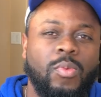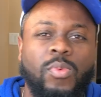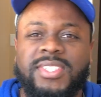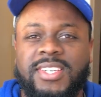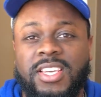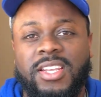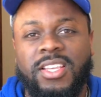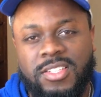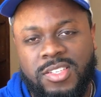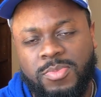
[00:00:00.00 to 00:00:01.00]
Once again,
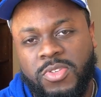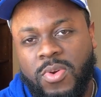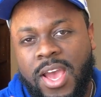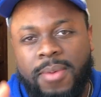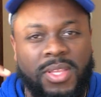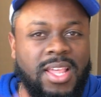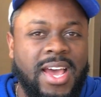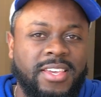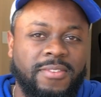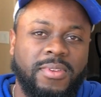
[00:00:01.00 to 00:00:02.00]
hit the subscribe and
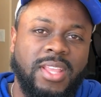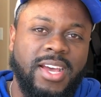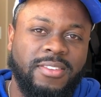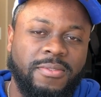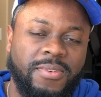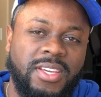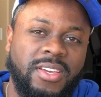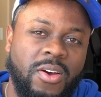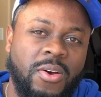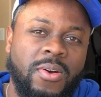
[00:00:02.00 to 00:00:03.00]
like if you liked the
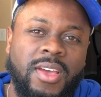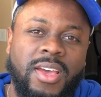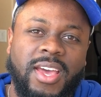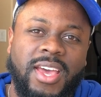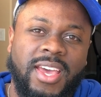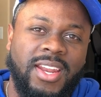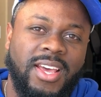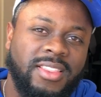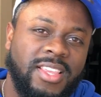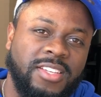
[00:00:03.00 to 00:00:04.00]
video, and
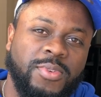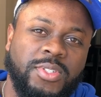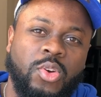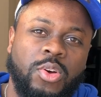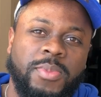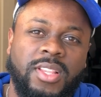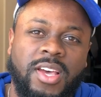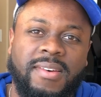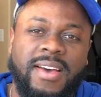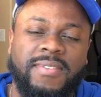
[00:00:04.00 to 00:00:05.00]
uh, thanks for showing me
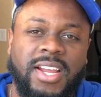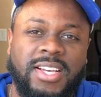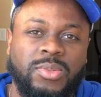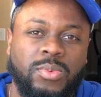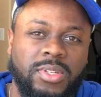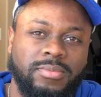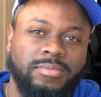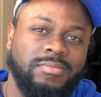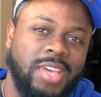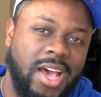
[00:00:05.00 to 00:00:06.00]
love. Have a nice one.
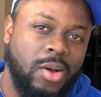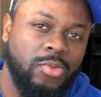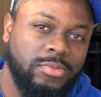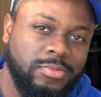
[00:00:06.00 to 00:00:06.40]
Out.